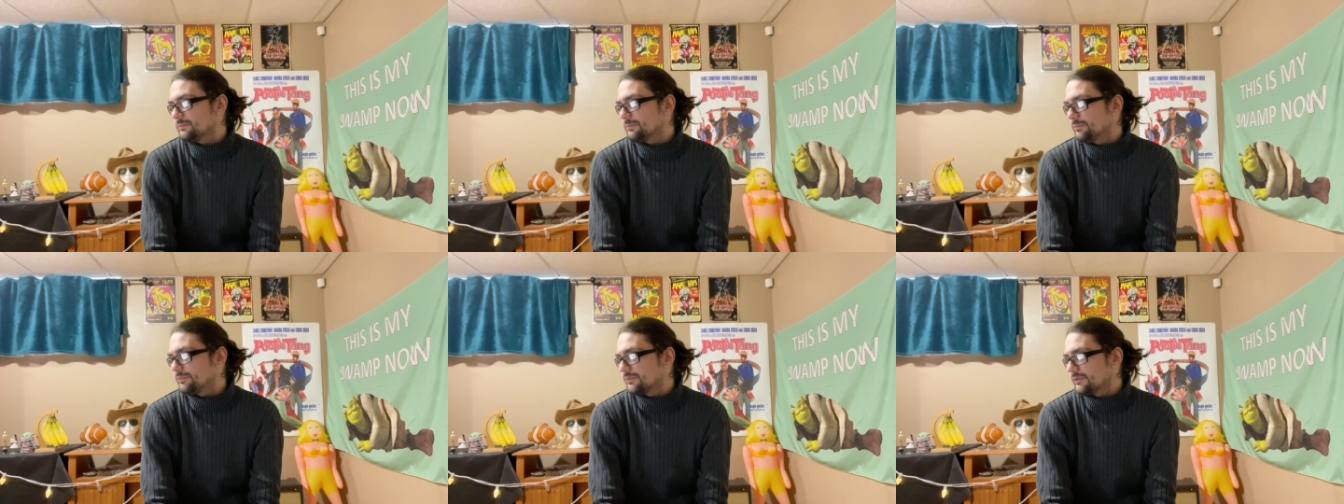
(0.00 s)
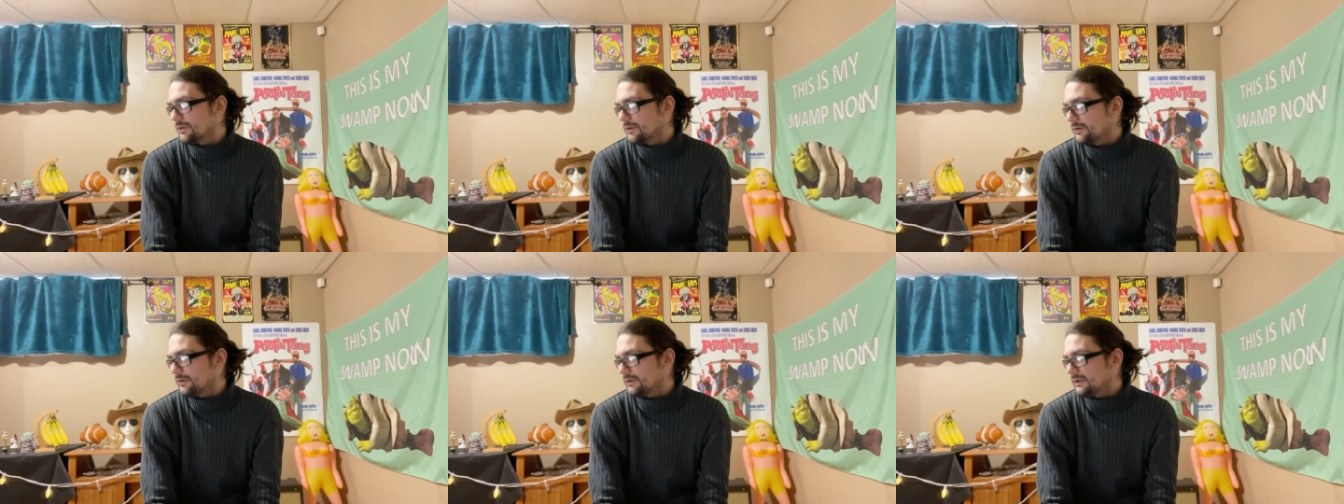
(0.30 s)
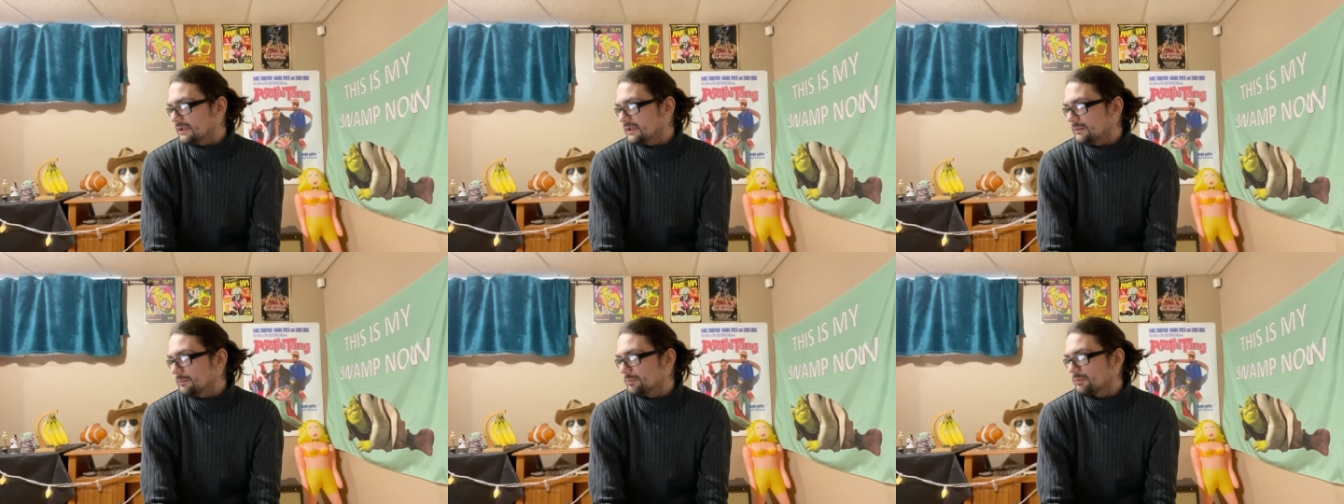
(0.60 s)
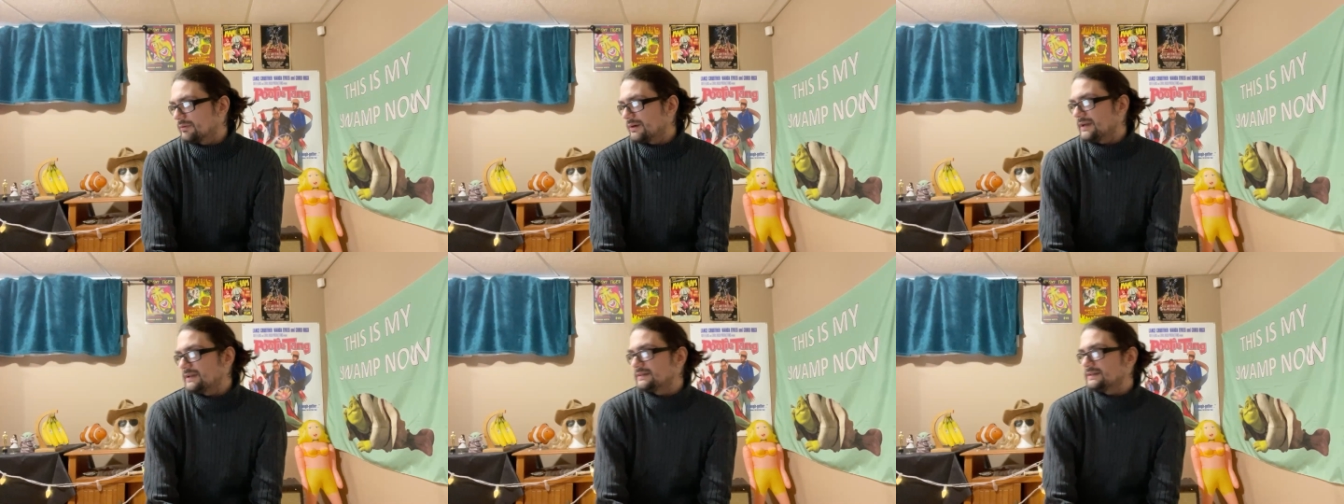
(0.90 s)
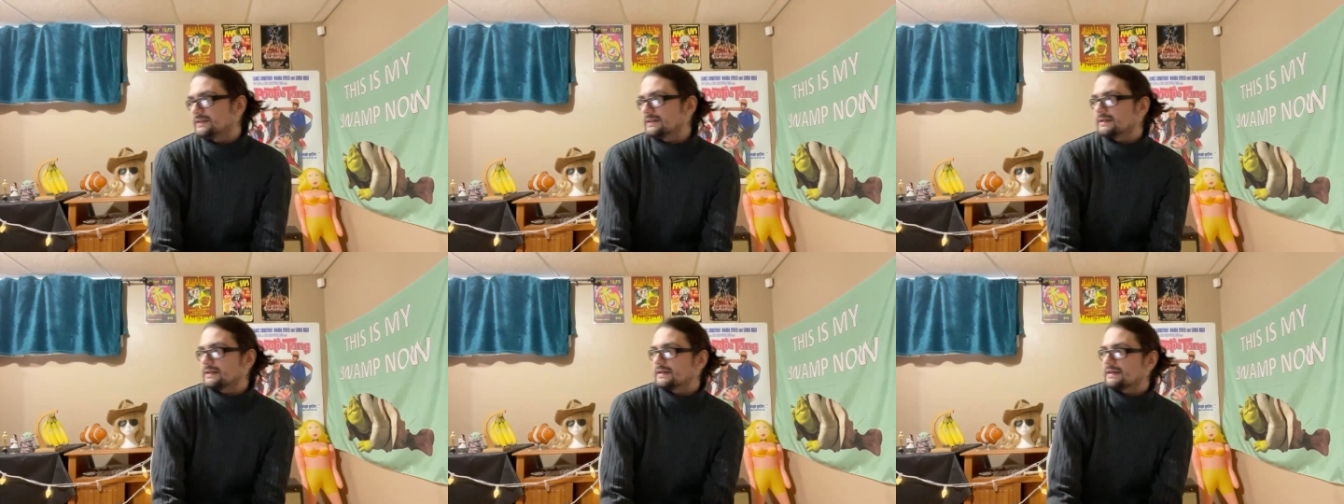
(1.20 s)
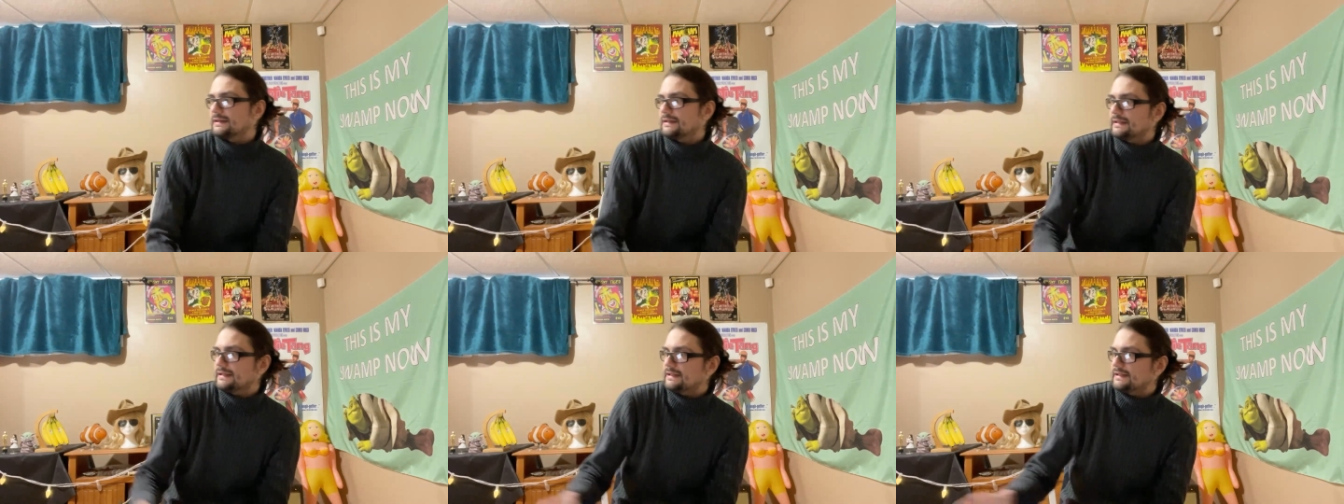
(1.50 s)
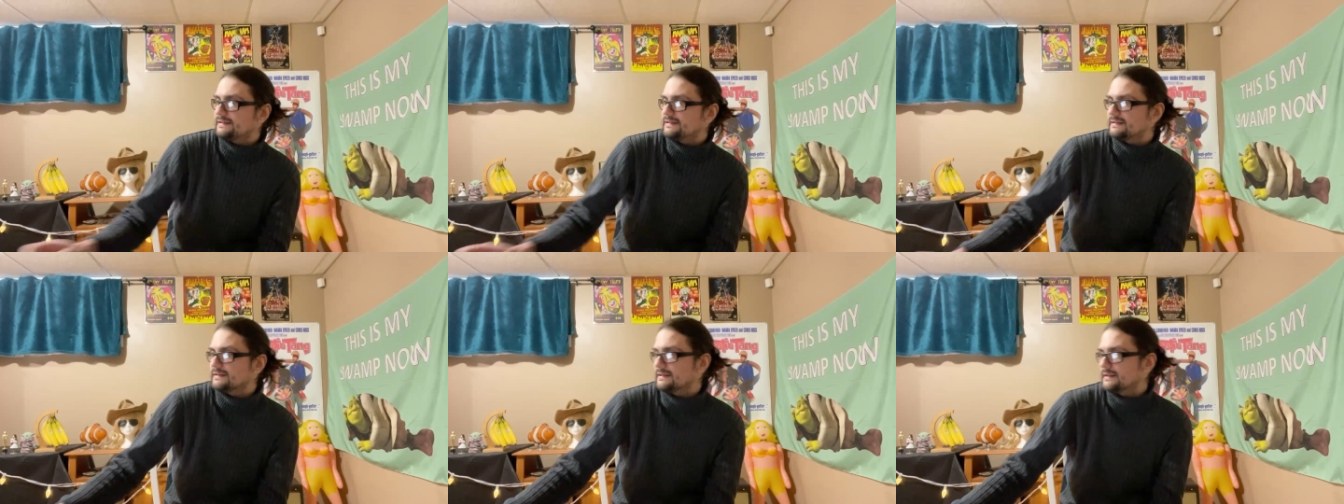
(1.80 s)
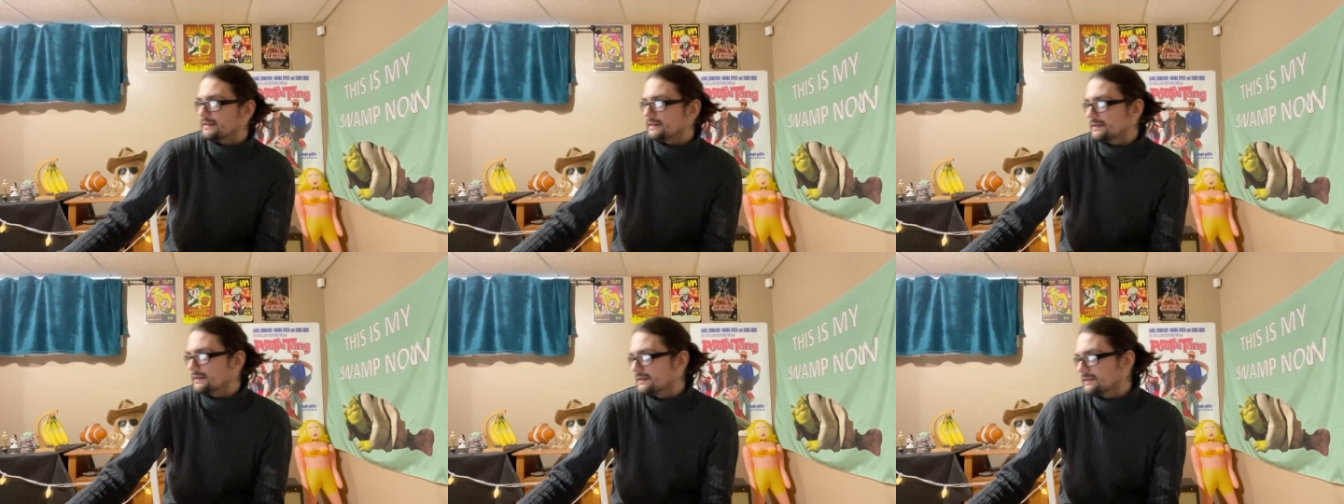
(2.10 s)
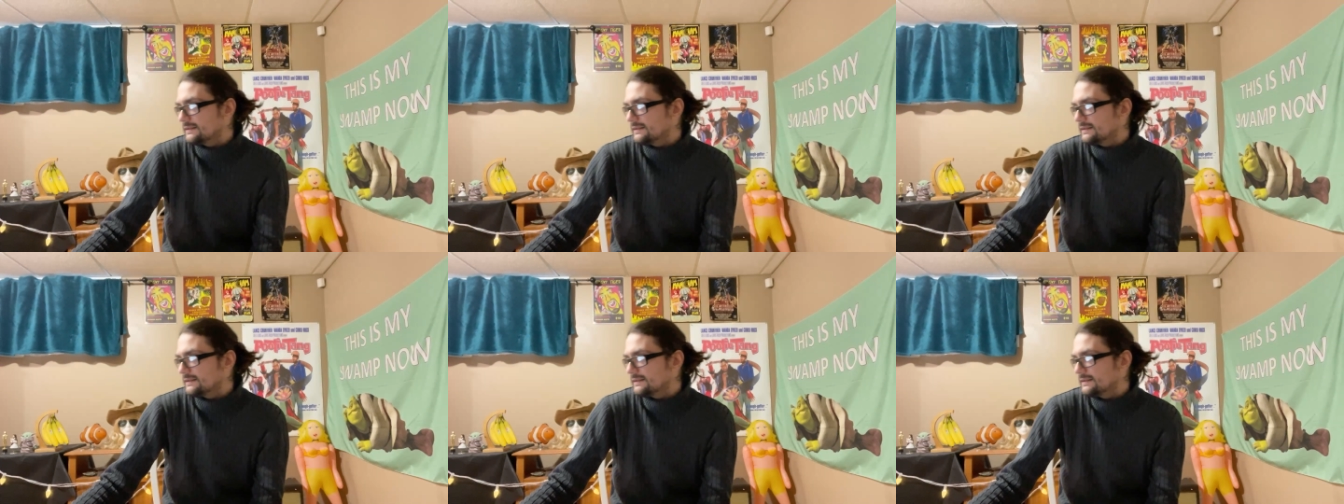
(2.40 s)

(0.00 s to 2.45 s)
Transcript: Brody, Brendan Gleeson,